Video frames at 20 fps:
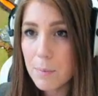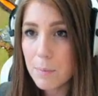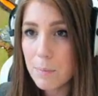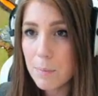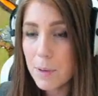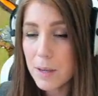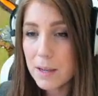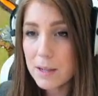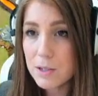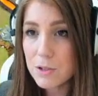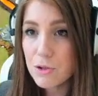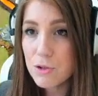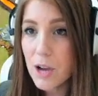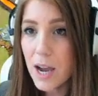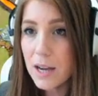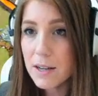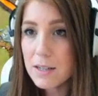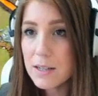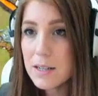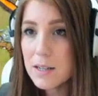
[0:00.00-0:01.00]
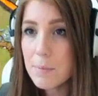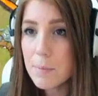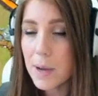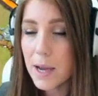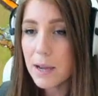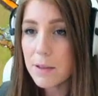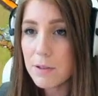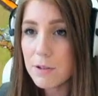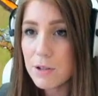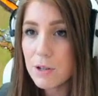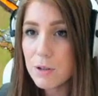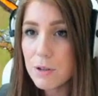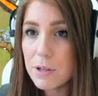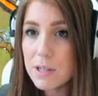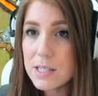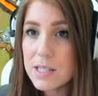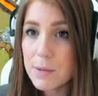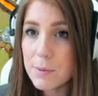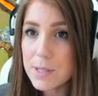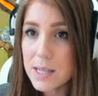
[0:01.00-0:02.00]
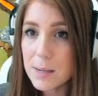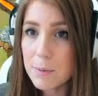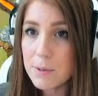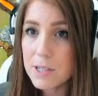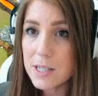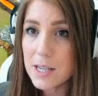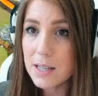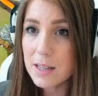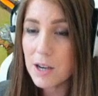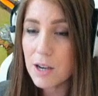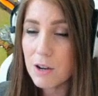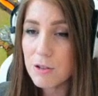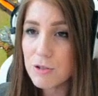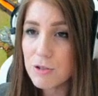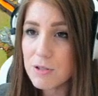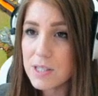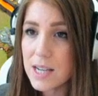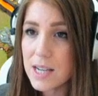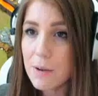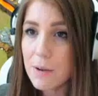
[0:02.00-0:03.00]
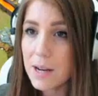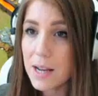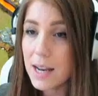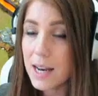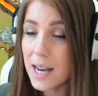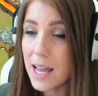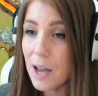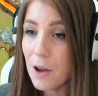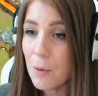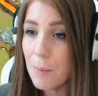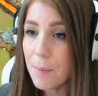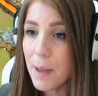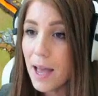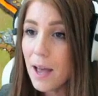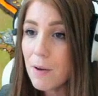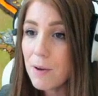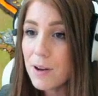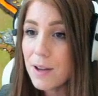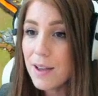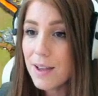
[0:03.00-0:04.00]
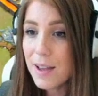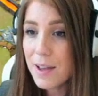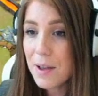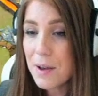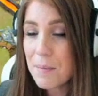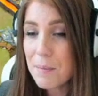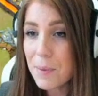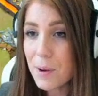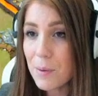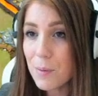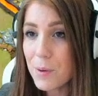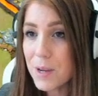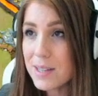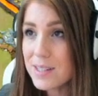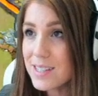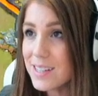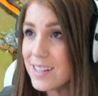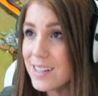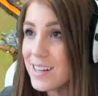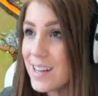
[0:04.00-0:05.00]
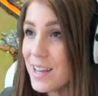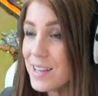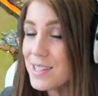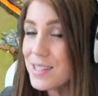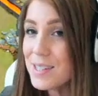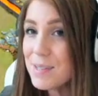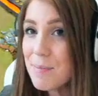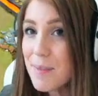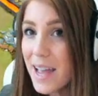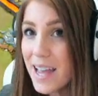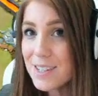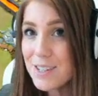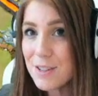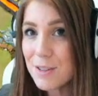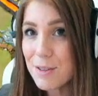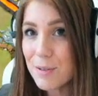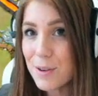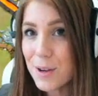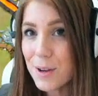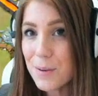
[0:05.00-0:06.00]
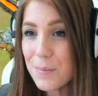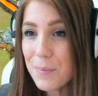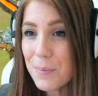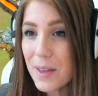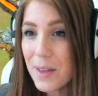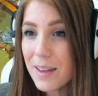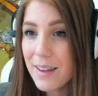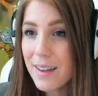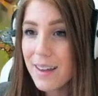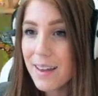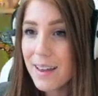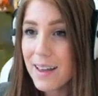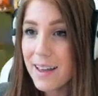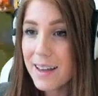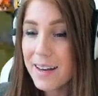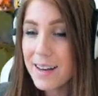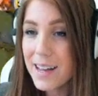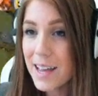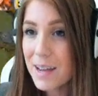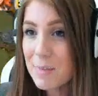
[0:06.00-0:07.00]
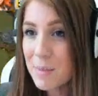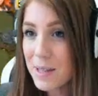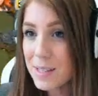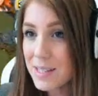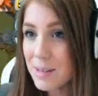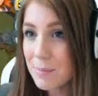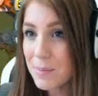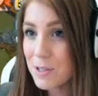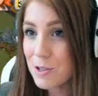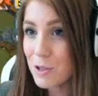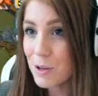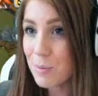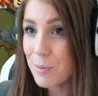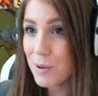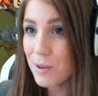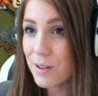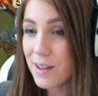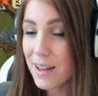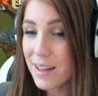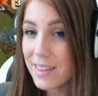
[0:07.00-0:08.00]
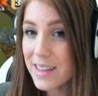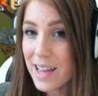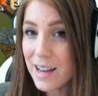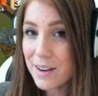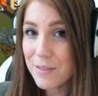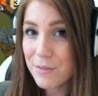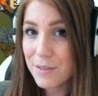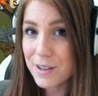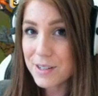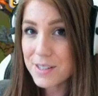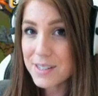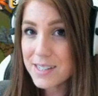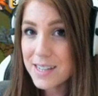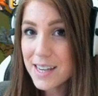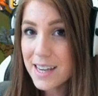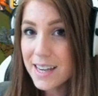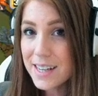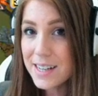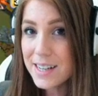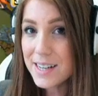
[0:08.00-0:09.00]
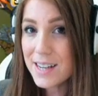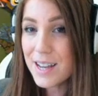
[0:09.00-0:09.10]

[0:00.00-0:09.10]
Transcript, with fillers: being distracted by other units, I was able to get the archers down and help out. but we did smash through, and I picked up the triple on that first hit.